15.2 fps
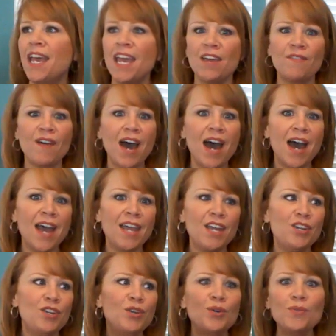if I
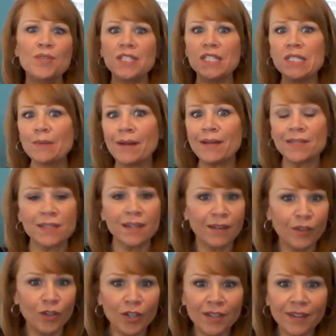knew this is what I was going to
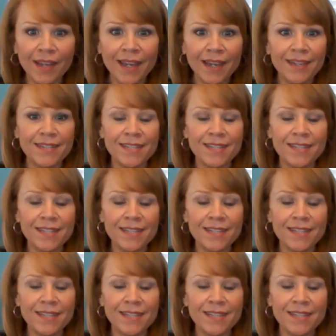look like